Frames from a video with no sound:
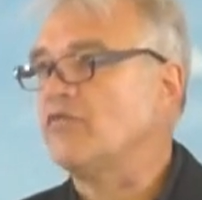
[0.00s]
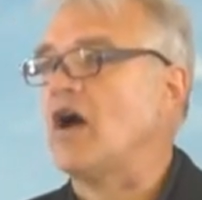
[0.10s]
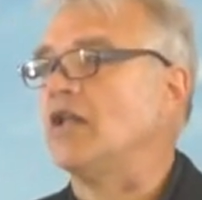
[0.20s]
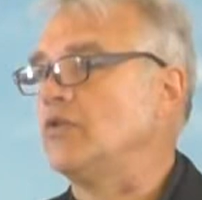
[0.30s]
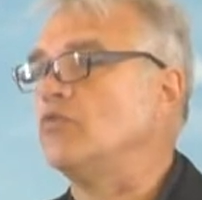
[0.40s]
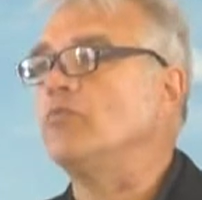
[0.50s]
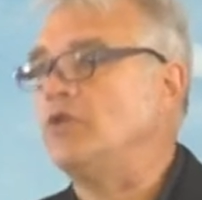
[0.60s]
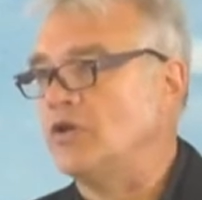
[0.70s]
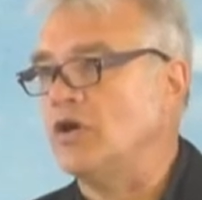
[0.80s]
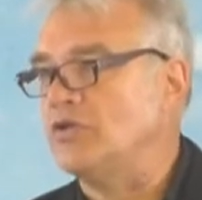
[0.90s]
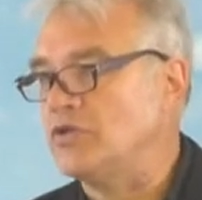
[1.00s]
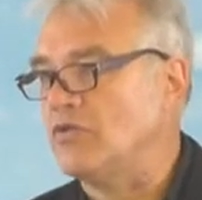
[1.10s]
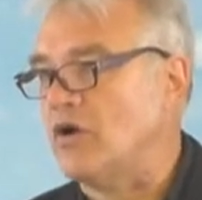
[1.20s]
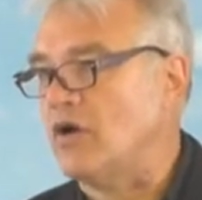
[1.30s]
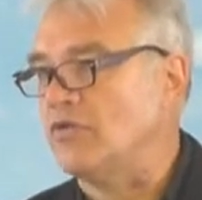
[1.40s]
folly will be known
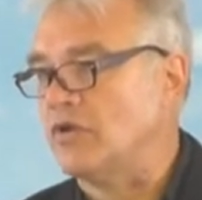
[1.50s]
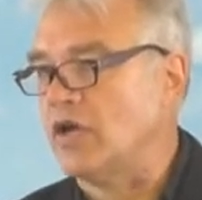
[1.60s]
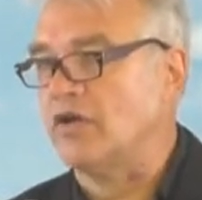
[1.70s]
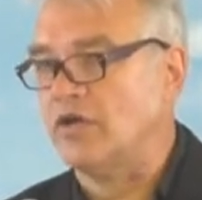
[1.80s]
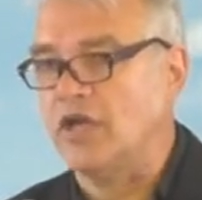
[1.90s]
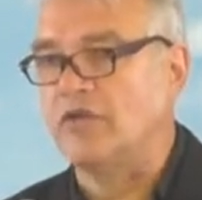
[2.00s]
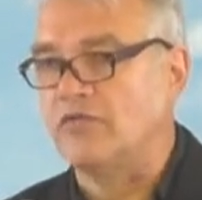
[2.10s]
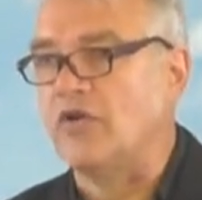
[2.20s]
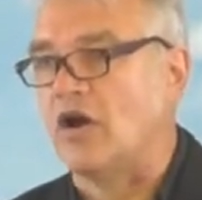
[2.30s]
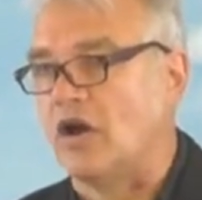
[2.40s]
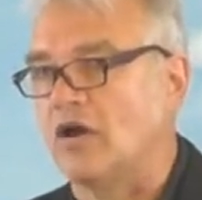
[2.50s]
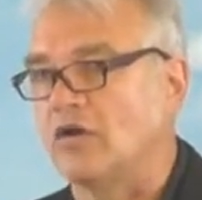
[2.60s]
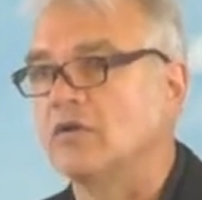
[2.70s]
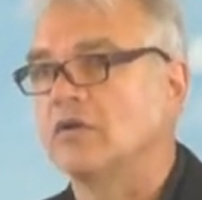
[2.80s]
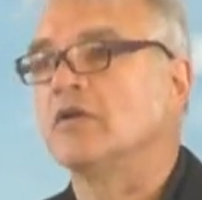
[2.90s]
to all. They're not going to get
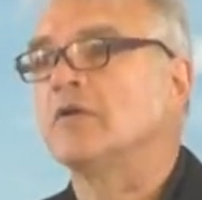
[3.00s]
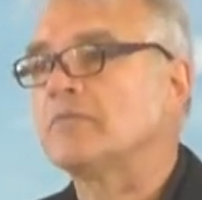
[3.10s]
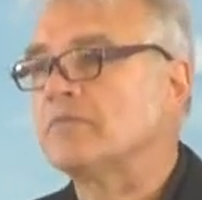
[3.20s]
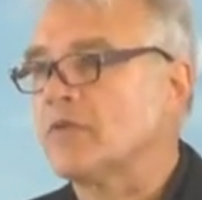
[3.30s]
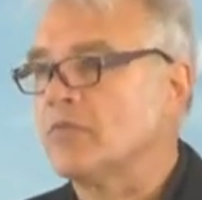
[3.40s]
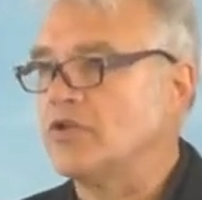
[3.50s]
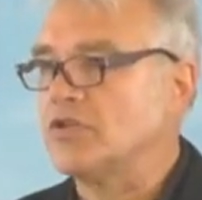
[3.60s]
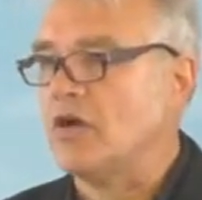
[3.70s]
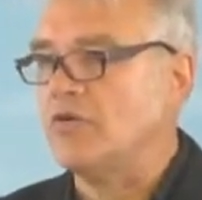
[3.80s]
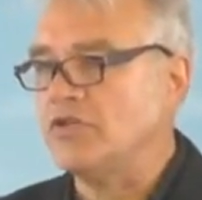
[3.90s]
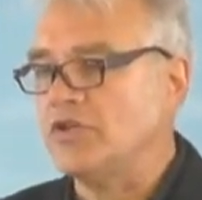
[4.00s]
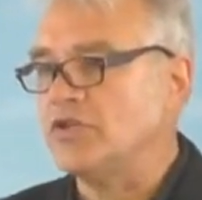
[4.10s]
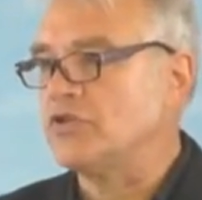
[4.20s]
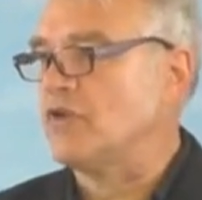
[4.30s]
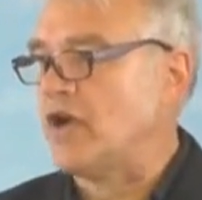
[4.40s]
far. But it's always in
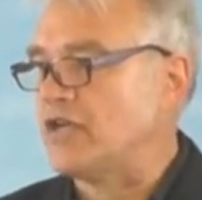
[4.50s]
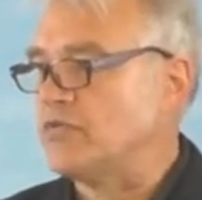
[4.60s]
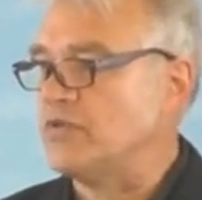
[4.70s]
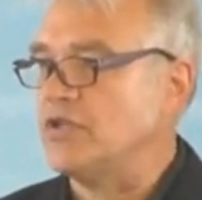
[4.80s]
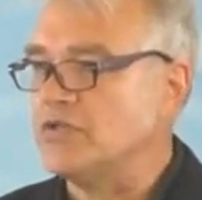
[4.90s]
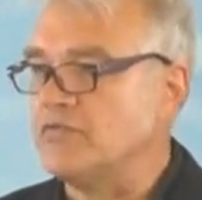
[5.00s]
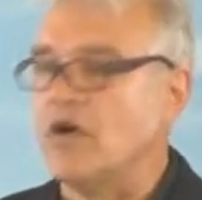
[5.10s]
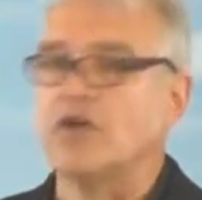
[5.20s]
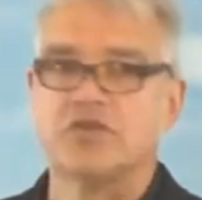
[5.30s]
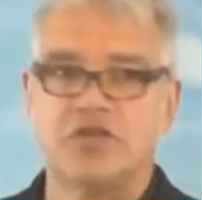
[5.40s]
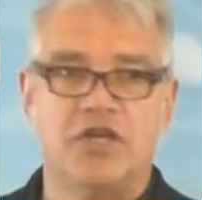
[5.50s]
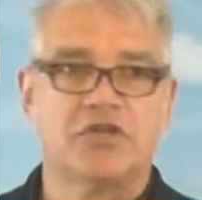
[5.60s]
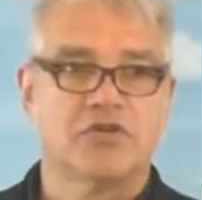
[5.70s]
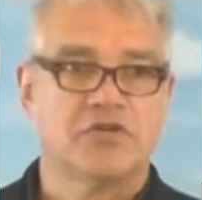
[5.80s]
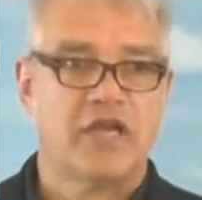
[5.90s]
contrast with these false
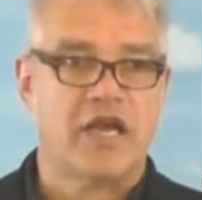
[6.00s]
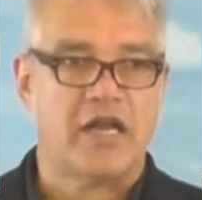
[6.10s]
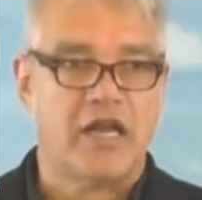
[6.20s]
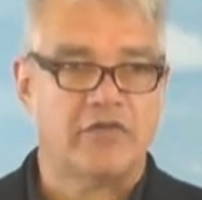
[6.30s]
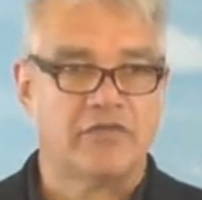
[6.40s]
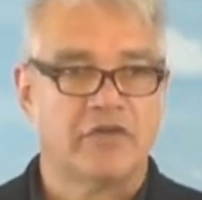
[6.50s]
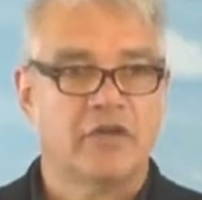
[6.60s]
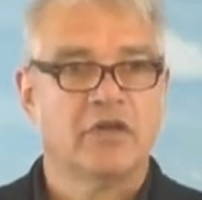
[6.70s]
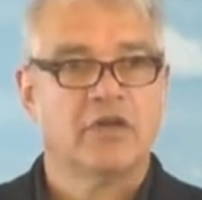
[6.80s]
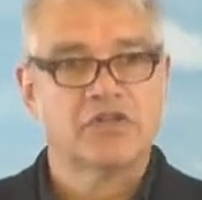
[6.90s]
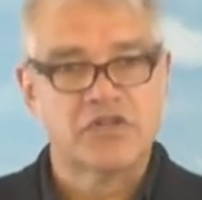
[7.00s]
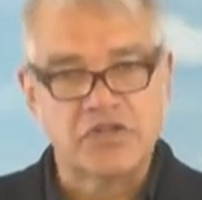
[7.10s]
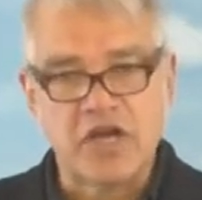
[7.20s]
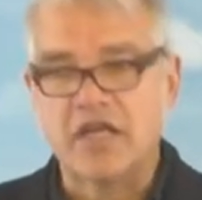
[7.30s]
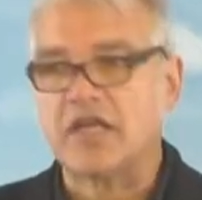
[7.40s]
teachers that have
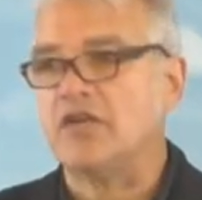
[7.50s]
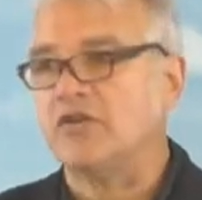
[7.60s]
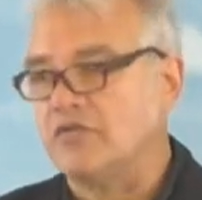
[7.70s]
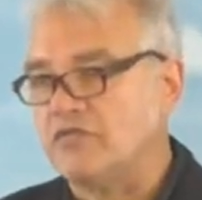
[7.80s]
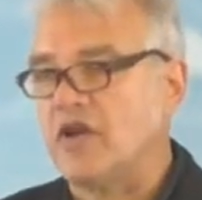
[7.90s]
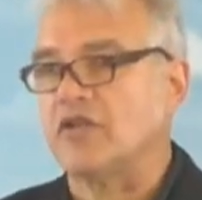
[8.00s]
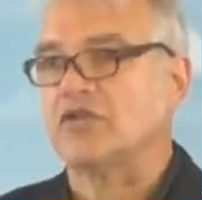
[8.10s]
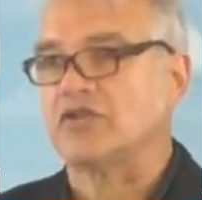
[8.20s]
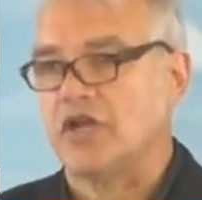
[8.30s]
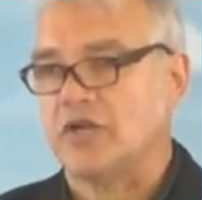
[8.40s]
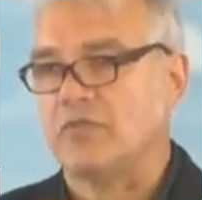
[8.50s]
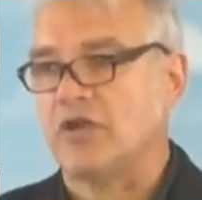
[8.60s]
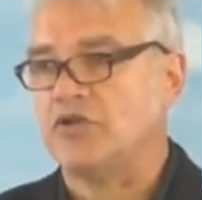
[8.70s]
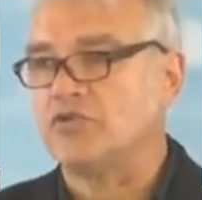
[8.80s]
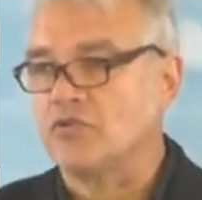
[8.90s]
snuck into the fellowship
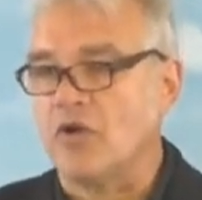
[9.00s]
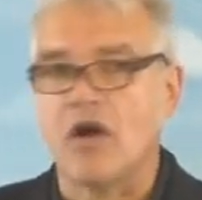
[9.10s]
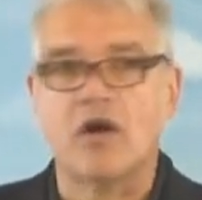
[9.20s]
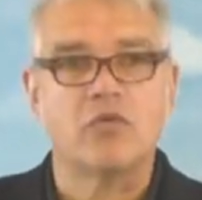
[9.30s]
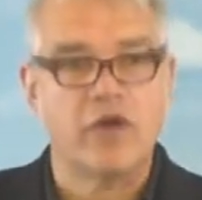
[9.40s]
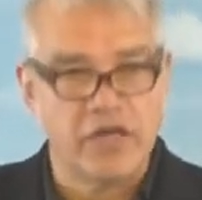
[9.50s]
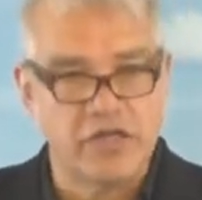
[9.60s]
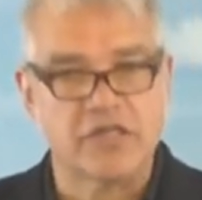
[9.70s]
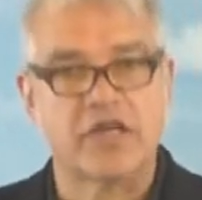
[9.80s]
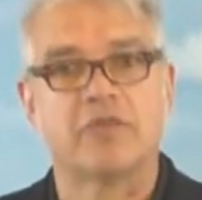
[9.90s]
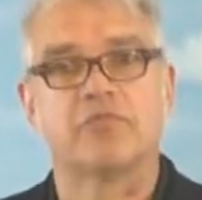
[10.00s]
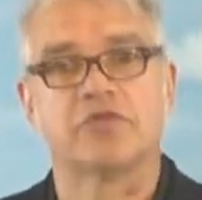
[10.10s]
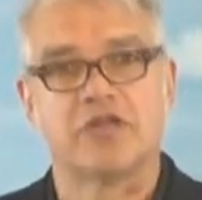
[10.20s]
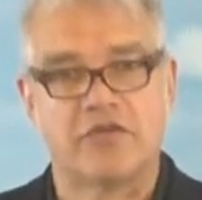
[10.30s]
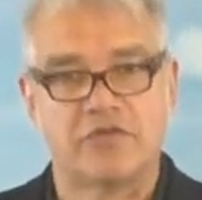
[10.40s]
and draw away
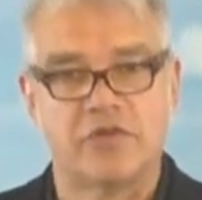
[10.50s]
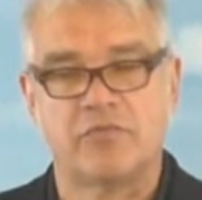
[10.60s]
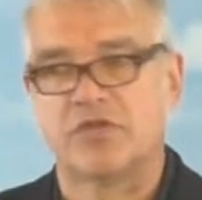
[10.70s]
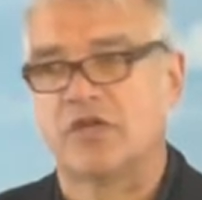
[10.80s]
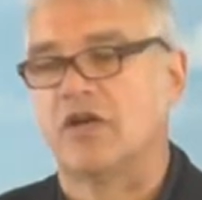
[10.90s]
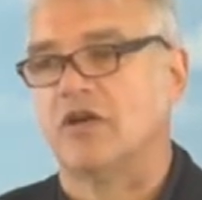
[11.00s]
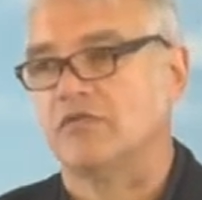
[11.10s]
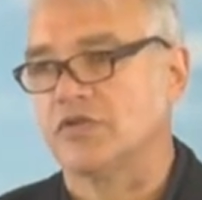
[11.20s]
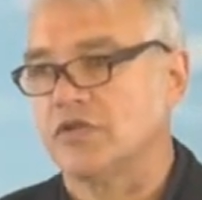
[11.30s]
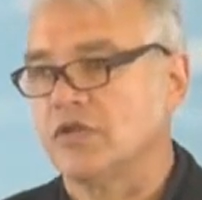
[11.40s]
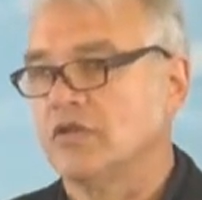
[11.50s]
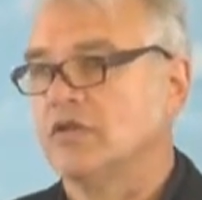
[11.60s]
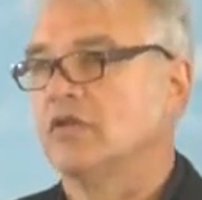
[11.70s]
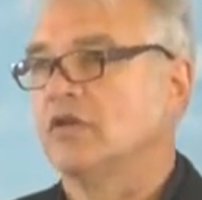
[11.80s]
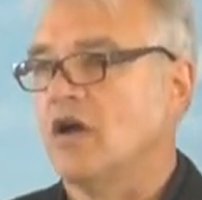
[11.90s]
disciples after themselves,
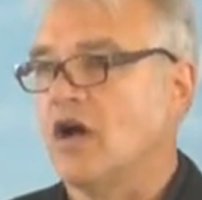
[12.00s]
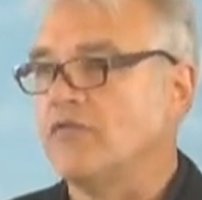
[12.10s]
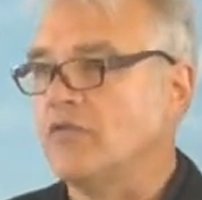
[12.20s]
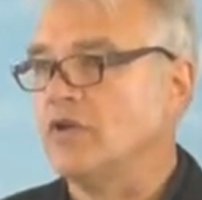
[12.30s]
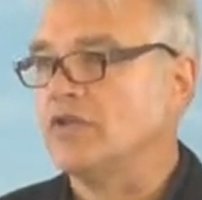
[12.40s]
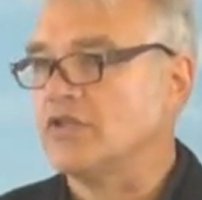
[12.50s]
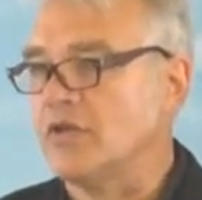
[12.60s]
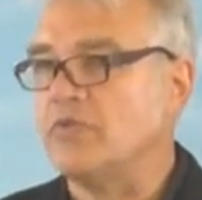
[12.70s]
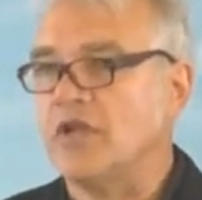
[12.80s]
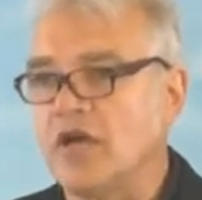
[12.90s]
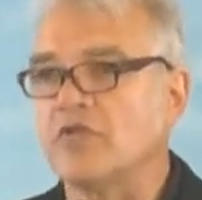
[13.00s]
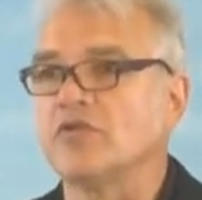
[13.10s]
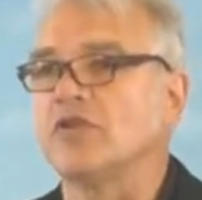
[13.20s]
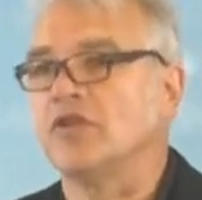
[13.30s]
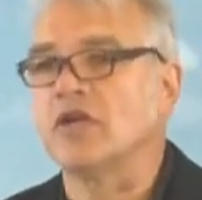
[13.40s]
offering something
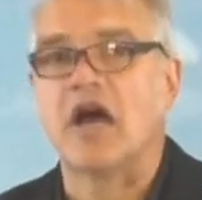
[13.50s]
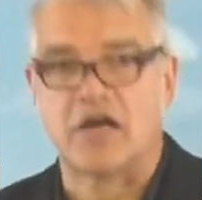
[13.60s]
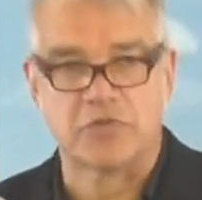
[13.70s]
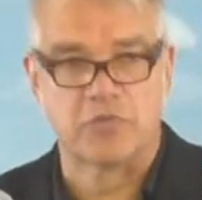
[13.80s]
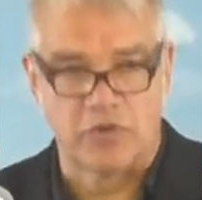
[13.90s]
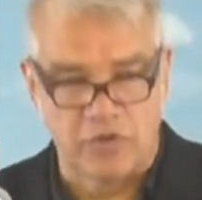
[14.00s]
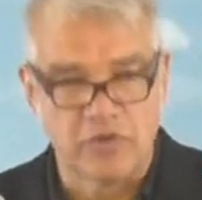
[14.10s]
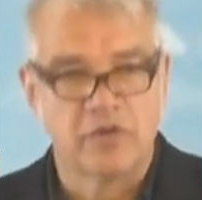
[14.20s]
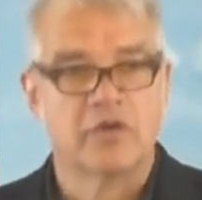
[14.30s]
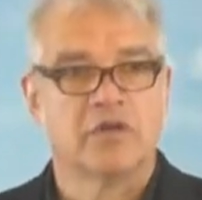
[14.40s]
other than the gospel